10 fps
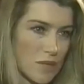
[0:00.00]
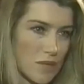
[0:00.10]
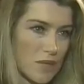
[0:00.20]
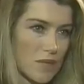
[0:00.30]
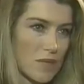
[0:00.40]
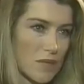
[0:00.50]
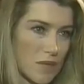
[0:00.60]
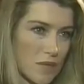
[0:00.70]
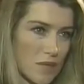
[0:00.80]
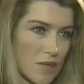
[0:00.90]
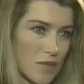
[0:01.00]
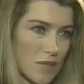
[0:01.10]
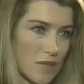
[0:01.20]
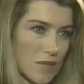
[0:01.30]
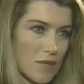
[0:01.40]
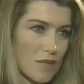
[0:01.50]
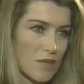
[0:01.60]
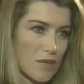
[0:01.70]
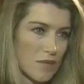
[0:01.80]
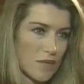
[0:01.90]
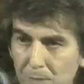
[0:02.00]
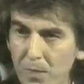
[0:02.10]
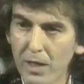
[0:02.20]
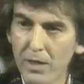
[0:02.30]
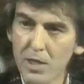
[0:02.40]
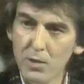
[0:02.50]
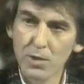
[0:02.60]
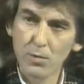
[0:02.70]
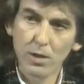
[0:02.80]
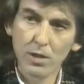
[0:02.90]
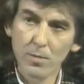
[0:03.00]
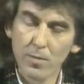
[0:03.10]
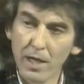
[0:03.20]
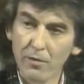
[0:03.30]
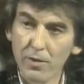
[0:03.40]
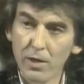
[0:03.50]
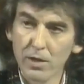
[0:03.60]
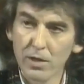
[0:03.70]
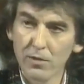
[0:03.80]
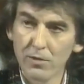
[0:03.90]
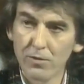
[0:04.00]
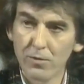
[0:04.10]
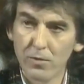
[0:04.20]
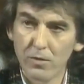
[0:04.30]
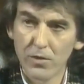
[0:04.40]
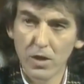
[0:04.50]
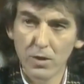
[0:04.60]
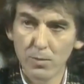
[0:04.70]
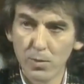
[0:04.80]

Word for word: he didn't realize who I was. And this was one of the main faults of, of John and